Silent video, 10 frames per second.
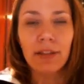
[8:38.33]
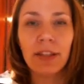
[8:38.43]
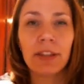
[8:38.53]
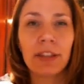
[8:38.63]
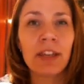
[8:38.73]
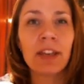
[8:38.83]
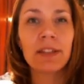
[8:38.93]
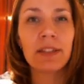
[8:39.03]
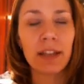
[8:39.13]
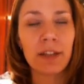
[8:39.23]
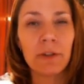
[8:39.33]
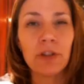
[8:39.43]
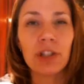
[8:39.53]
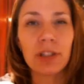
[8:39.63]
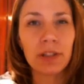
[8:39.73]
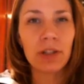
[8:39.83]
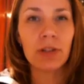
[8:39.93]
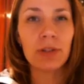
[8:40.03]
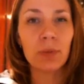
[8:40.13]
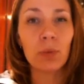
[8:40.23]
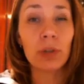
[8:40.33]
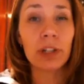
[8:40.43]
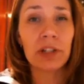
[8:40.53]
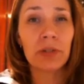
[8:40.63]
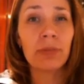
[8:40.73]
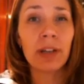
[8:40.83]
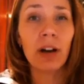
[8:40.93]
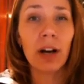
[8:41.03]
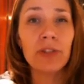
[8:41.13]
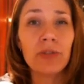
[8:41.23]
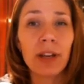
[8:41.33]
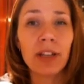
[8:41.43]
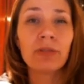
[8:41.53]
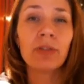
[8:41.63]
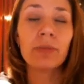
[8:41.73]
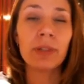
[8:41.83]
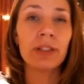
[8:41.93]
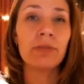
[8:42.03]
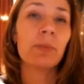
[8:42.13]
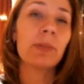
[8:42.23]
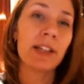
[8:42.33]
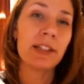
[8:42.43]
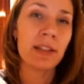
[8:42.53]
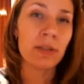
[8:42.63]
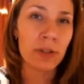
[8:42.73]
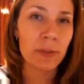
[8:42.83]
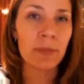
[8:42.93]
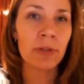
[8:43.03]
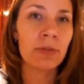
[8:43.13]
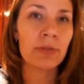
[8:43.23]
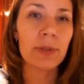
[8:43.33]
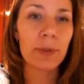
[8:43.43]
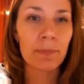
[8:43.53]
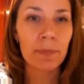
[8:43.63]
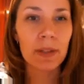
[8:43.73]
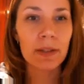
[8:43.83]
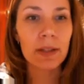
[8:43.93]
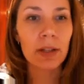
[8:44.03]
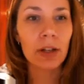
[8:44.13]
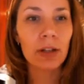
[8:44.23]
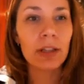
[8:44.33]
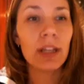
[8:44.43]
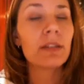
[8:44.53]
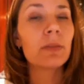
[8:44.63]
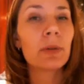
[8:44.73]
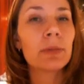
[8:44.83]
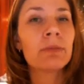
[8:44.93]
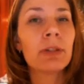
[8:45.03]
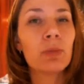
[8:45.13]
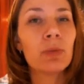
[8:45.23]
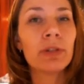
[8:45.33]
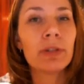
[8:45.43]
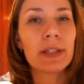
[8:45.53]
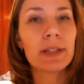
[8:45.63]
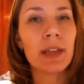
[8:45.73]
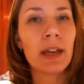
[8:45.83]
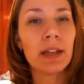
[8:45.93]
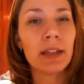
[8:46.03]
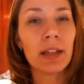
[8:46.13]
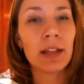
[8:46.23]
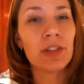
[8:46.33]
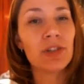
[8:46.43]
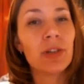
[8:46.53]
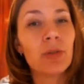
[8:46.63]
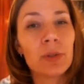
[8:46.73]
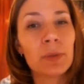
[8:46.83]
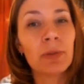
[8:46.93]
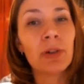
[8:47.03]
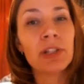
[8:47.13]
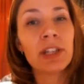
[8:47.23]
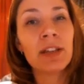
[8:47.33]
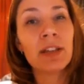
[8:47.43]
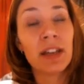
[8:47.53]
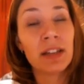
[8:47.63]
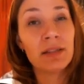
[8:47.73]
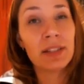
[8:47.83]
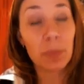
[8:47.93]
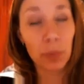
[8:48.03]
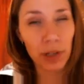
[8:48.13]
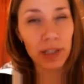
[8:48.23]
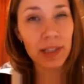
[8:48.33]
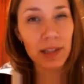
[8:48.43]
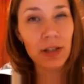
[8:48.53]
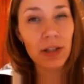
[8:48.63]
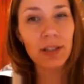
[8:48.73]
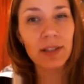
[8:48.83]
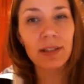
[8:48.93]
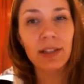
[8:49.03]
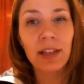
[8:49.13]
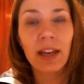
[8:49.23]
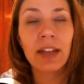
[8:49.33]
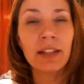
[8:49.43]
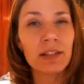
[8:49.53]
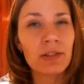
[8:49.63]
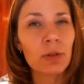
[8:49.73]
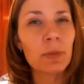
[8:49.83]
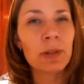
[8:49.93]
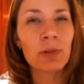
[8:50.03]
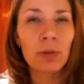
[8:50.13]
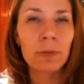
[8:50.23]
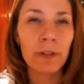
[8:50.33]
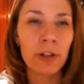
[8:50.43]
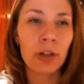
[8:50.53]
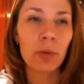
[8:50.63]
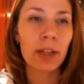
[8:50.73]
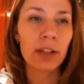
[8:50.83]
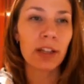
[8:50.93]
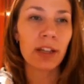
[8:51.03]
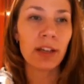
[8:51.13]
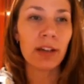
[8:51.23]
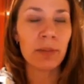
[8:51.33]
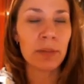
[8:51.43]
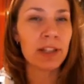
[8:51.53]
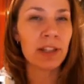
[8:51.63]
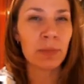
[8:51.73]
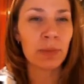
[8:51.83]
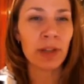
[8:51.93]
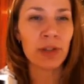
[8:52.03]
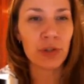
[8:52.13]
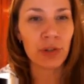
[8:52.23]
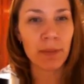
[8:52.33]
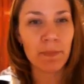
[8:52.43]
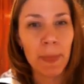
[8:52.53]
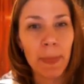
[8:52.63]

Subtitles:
the thing is that if you just use water to rehydrate, you're not really replacing those minerals. So the other problem with water is that it can actually cause bloating and suppress thirst, and it's not absorbed very quickly into the bloodstream.